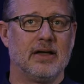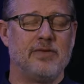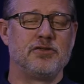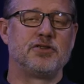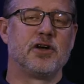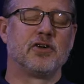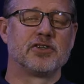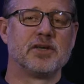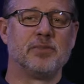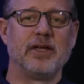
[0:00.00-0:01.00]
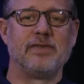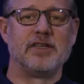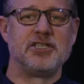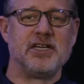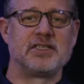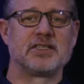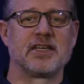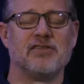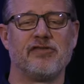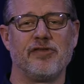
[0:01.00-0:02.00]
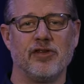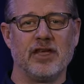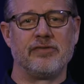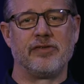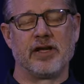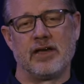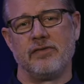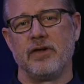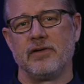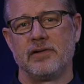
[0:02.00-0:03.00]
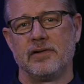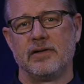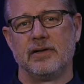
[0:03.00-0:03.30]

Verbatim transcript: If you struggle to believe that Jesus can fully forgive you,